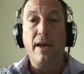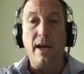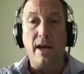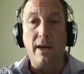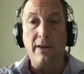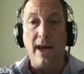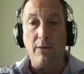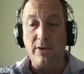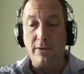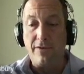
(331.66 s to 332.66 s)
And that
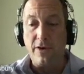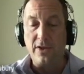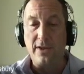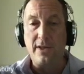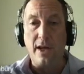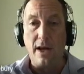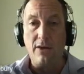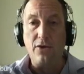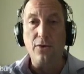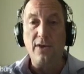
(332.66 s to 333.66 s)
was the first
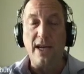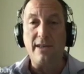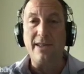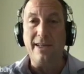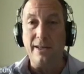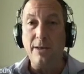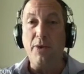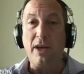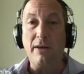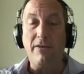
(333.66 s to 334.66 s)
true test in the
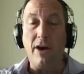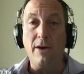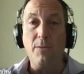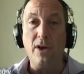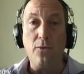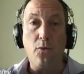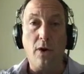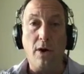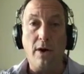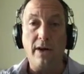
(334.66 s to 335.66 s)
Olympic environment
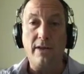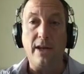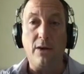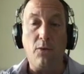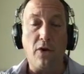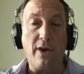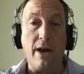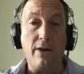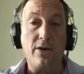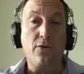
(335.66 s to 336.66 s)
where it worked out
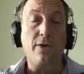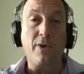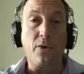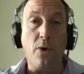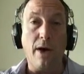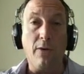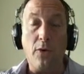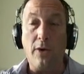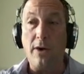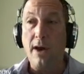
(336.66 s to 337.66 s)
extremely well.
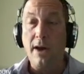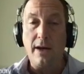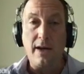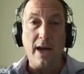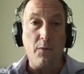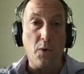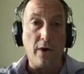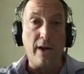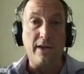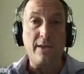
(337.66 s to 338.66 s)
We're, again,
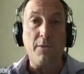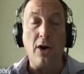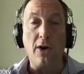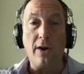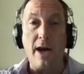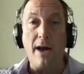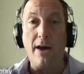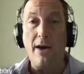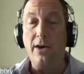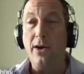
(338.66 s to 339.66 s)
working smarter, not
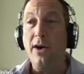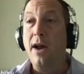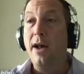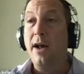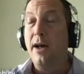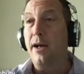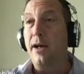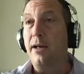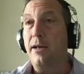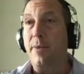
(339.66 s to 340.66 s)
harder.
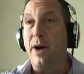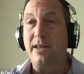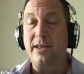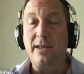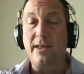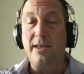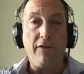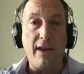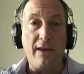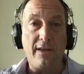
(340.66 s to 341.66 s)
My
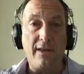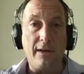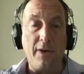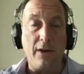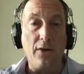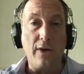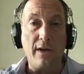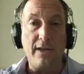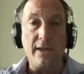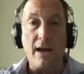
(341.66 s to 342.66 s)
staff, my
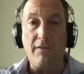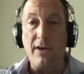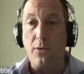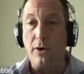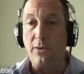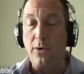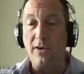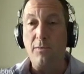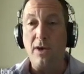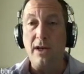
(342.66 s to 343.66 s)
Korean staff that worked
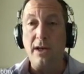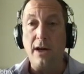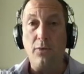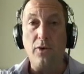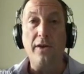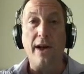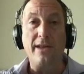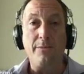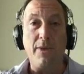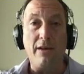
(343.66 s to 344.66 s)
with me,
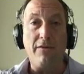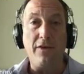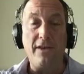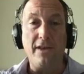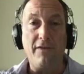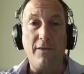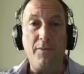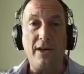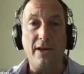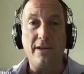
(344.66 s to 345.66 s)
realized the benefits of it
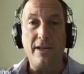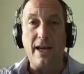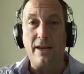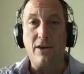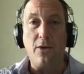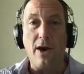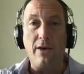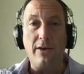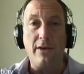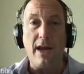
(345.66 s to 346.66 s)
because they got to go
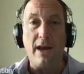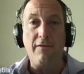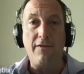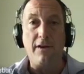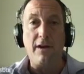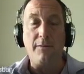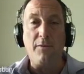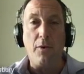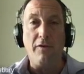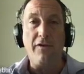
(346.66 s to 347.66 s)
out and have
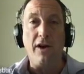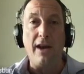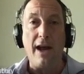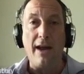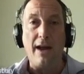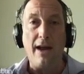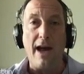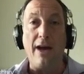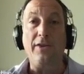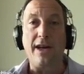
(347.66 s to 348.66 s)
more fun
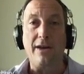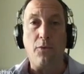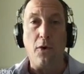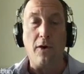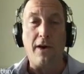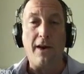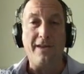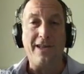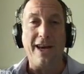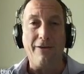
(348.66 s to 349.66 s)
outside of work
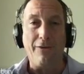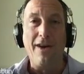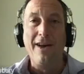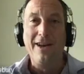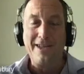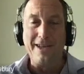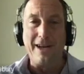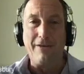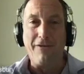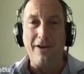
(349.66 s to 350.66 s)
instead of sitting
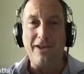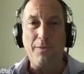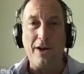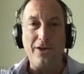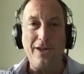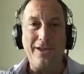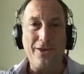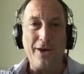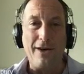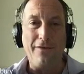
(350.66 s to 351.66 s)
in front of spreadsheets and
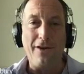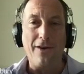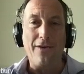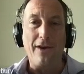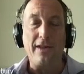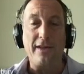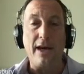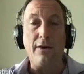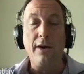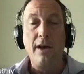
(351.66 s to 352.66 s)
trying to figure things
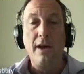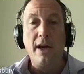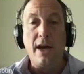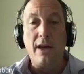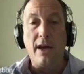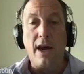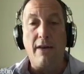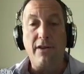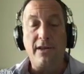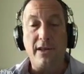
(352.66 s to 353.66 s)
out. And then
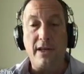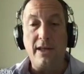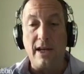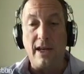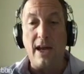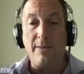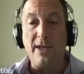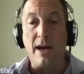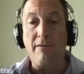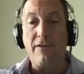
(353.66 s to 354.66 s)
obviously, then it came
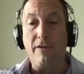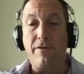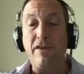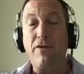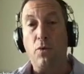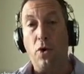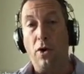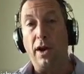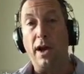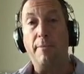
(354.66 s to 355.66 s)
time for FIFA
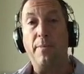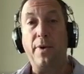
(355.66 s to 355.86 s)
World Cup